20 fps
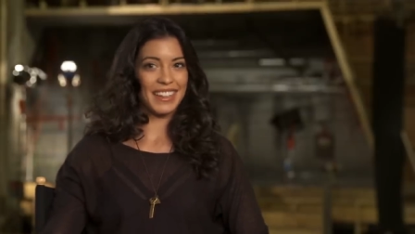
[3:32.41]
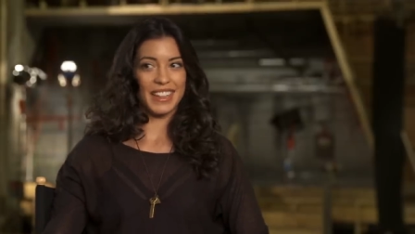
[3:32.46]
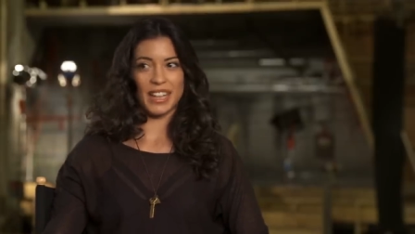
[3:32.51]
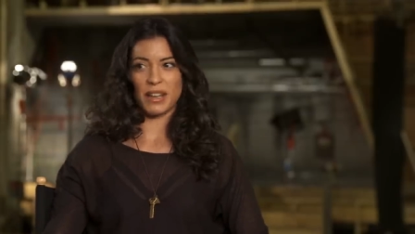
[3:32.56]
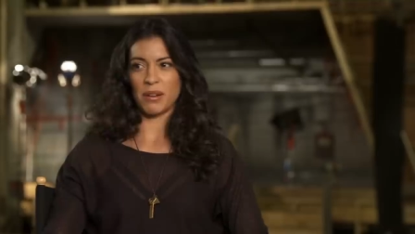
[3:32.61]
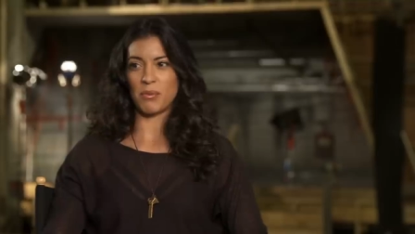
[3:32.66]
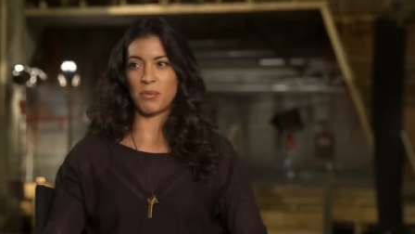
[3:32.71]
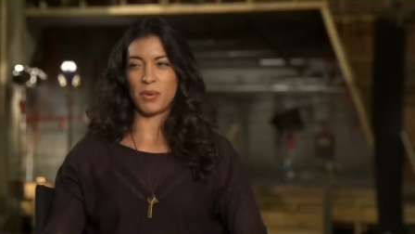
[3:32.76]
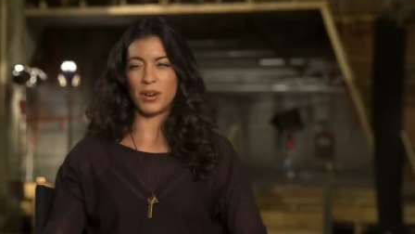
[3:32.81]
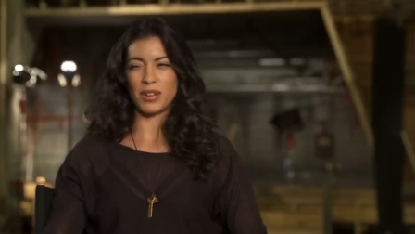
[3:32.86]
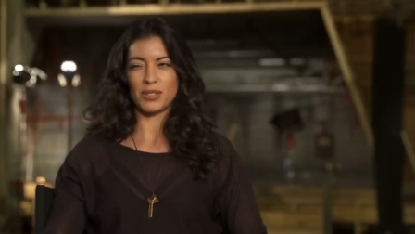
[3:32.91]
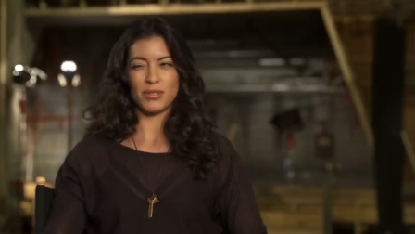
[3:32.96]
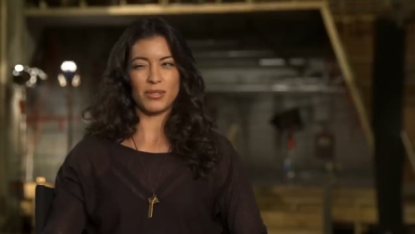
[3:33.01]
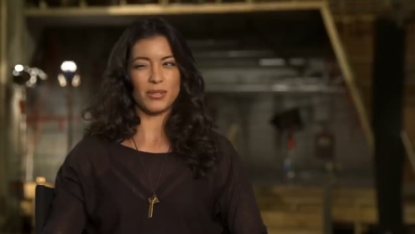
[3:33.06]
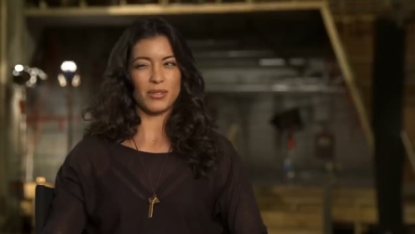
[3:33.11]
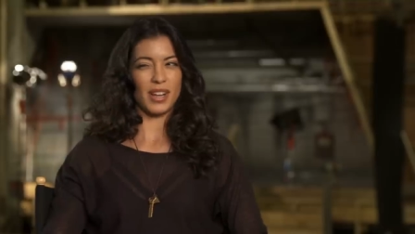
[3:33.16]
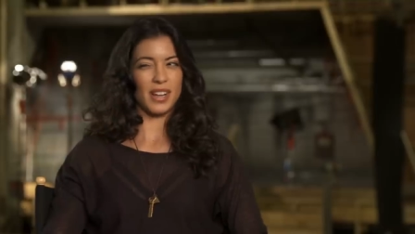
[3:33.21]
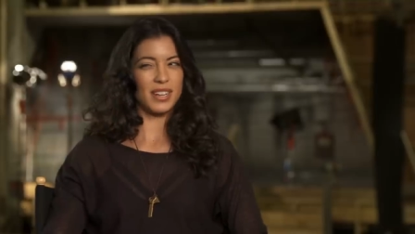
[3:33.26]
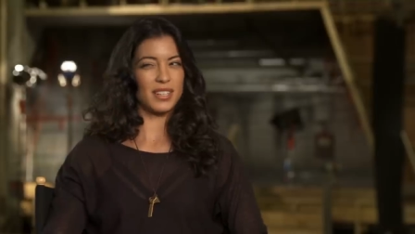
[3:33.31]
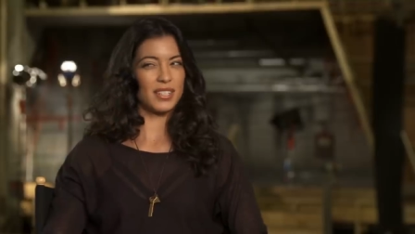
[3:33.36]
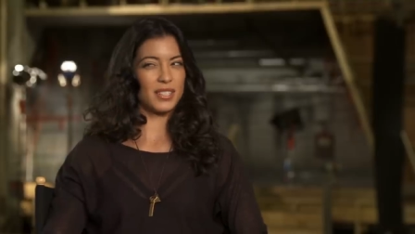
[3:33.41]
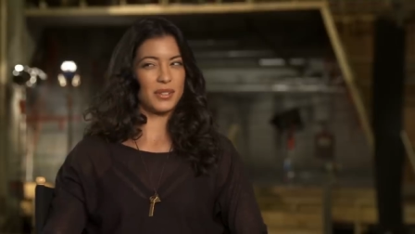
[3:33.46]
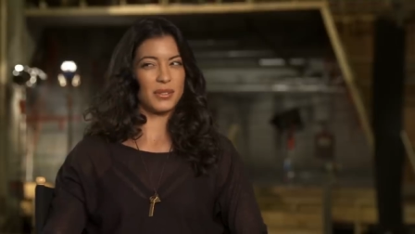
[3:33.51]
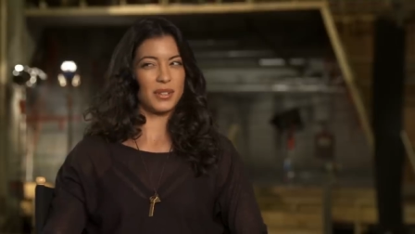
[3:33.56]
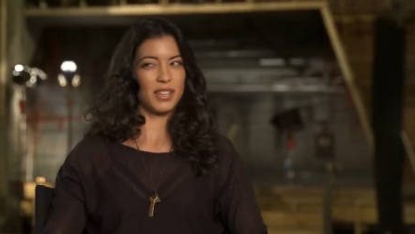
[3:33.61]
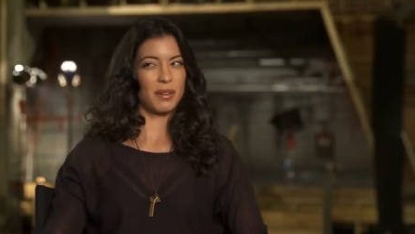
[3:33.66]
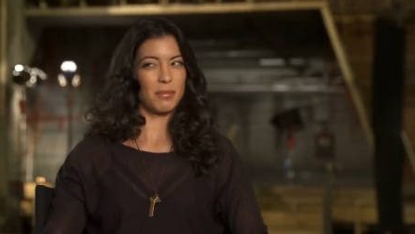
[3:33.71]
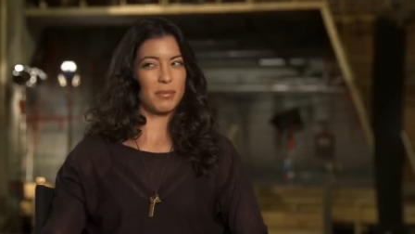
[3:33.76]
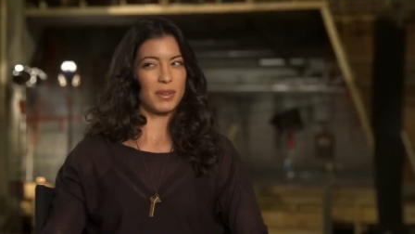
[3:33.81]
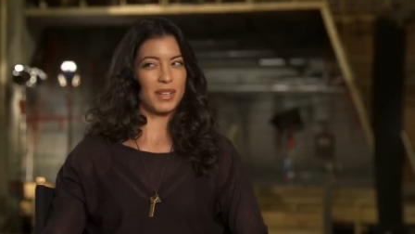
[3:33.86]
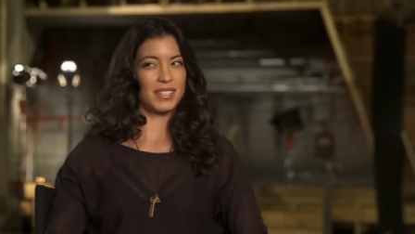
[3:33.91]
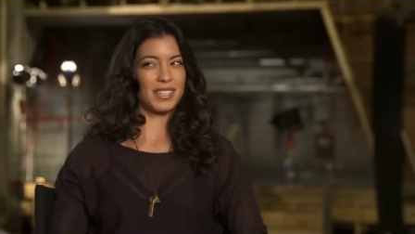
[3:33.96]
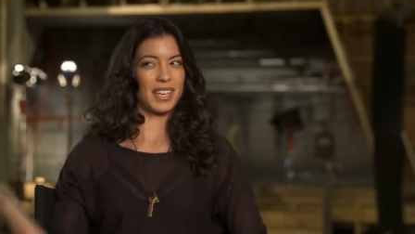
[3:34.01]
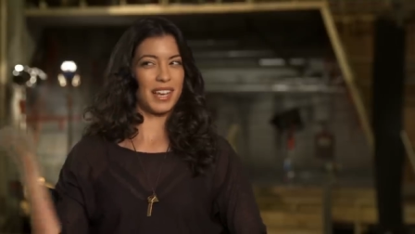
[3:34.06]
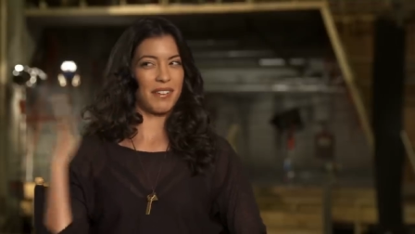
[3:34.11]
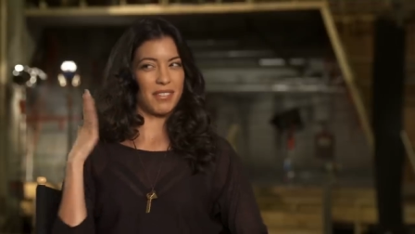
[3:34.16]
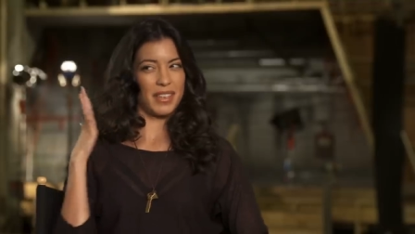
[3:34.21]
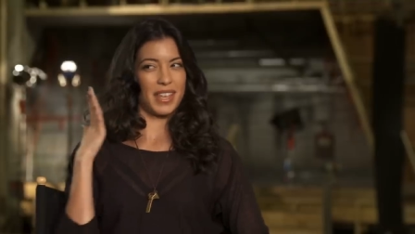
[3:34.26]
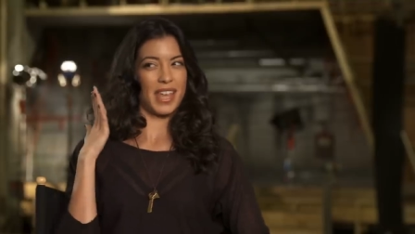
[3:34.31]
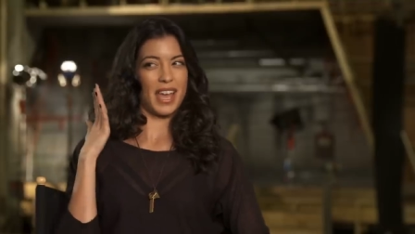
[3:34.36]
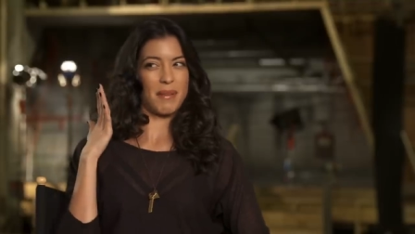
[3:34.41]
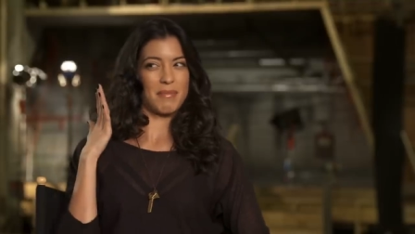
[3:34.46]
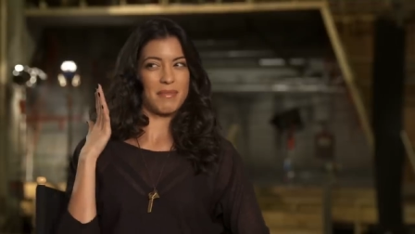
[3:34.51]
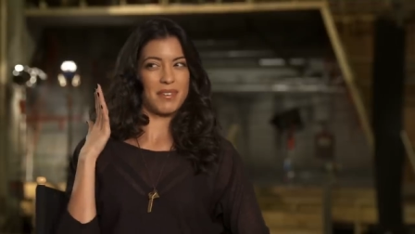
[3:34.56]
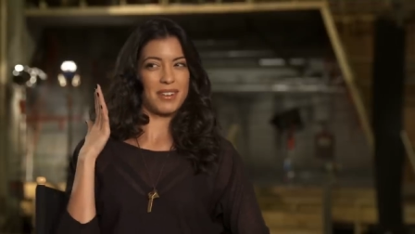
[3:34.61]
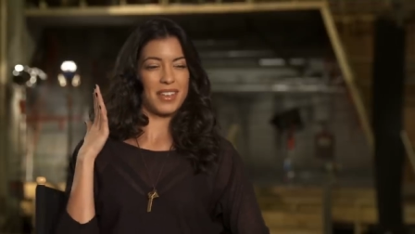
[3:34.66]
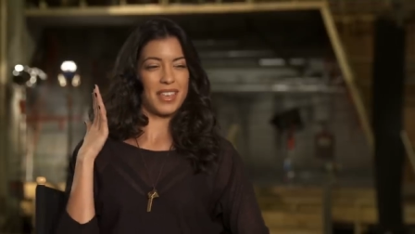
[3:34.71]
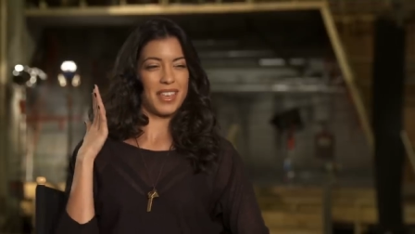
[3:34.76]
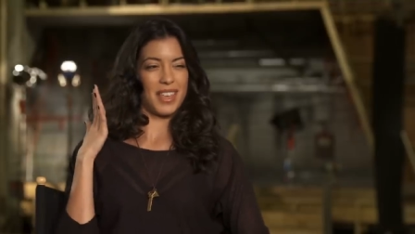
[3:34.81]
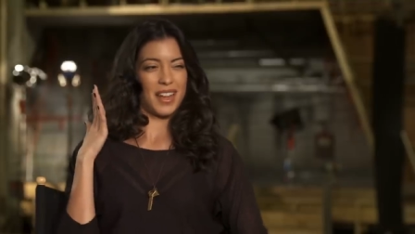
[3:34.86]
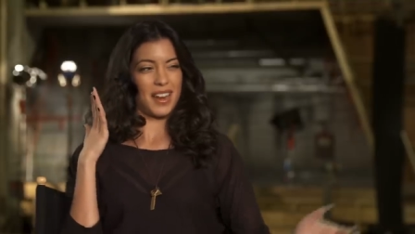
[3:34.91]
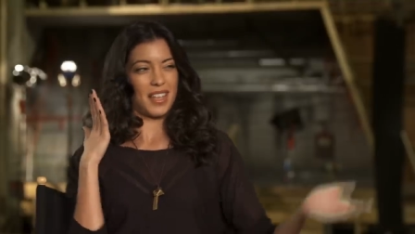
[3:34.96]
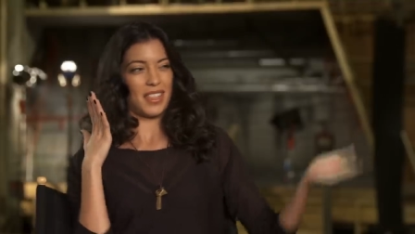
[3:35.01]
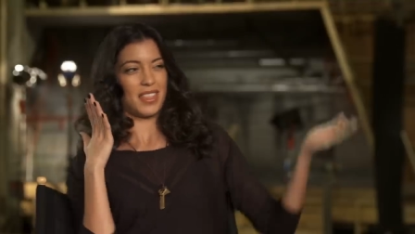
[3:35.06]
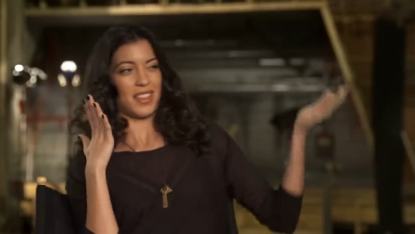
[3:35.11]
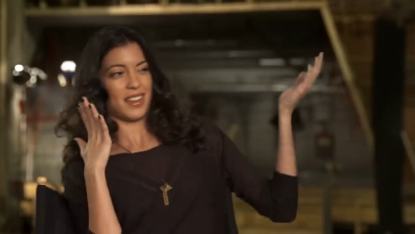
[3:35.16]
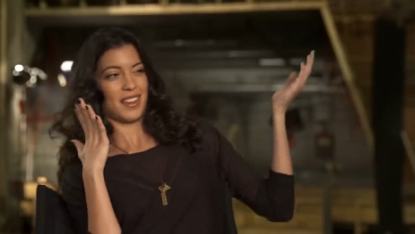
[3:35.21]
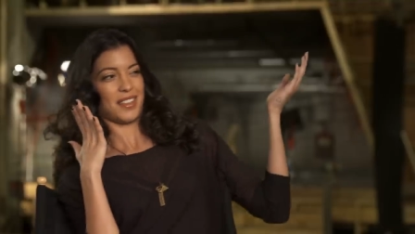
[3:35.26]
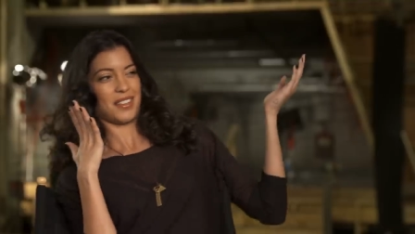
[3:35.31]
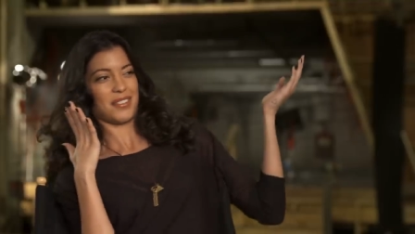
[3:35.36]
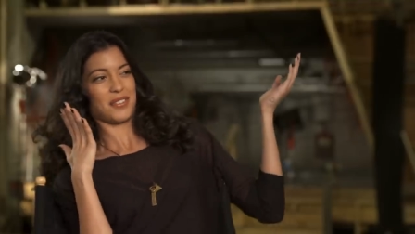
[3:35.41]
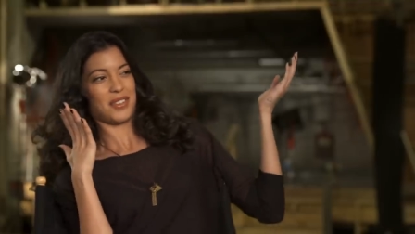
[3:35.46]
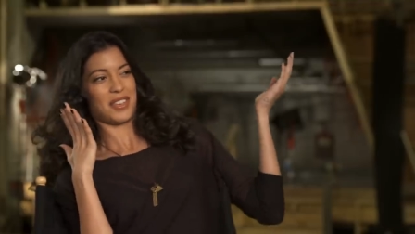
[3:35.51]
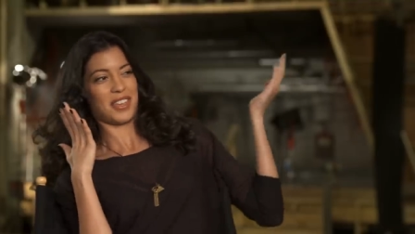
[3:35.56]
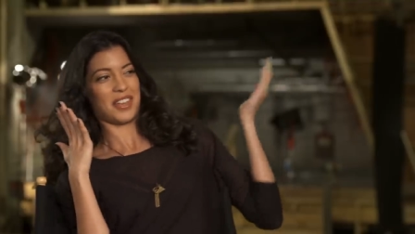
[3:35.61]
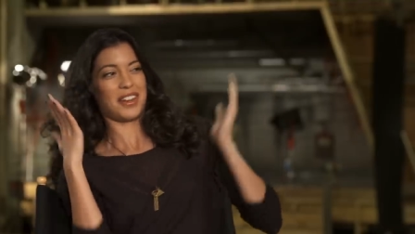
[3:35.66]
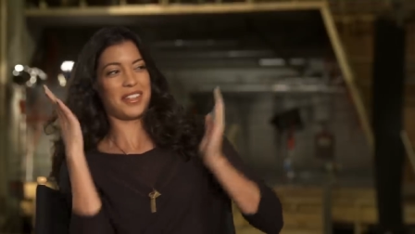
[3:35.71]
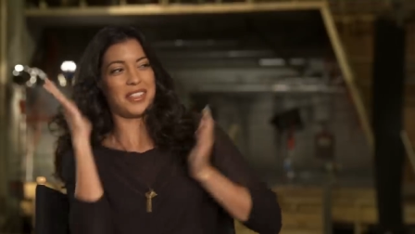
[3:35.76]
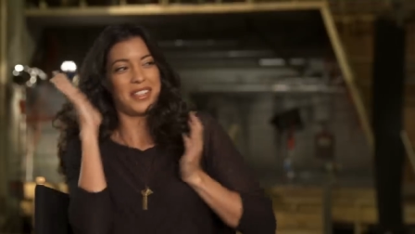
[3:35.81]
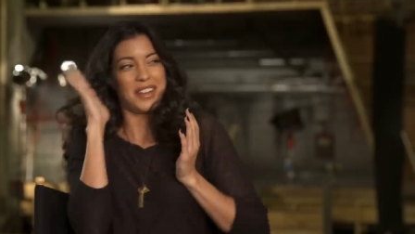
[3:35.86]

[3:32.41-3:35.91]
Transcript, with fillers: Like, what should I do here? Because I have the camera here, and then you here.